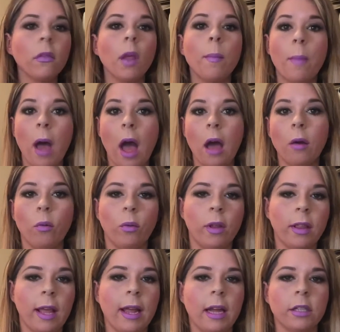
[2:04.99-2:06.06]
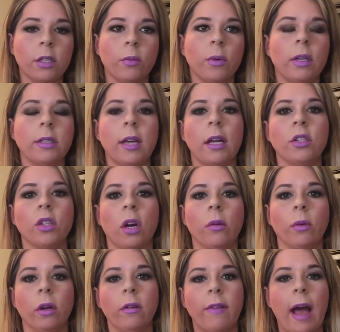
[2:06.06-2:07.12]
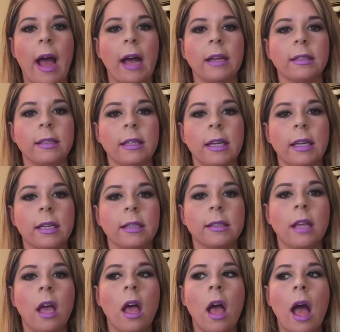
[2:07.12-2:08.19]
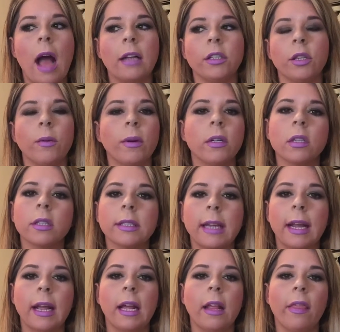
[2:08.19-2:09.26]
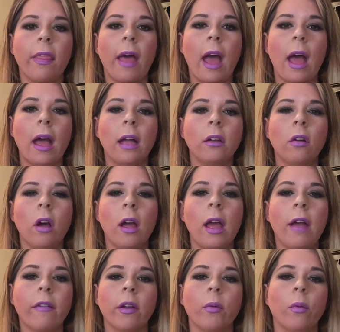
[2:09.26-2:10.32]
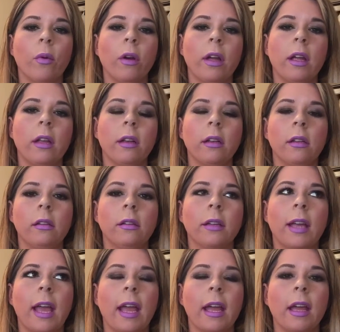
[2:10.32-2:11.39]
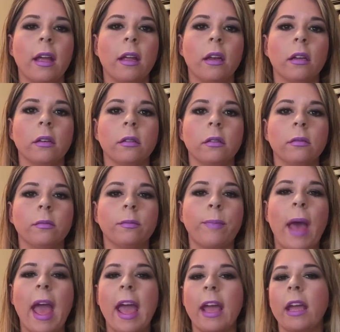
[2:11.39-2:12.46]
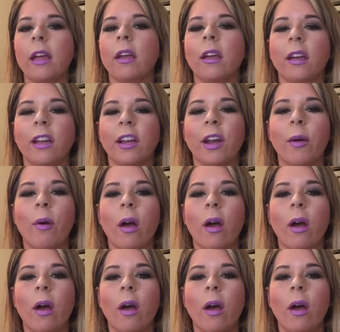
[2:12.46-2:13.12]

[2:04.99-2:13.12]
But one thing I do want to touch on real fast is I do understand that not everyone can pay,